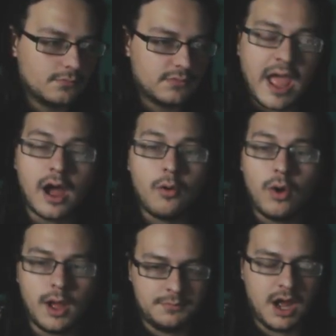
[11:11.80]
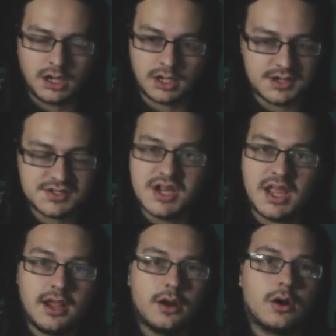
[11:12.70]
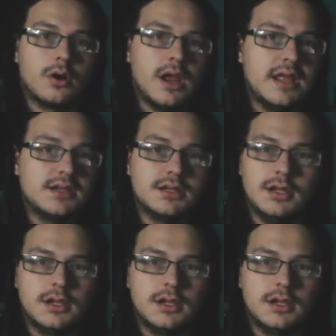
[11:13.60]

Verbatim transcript: Now, I'm not going to sit here and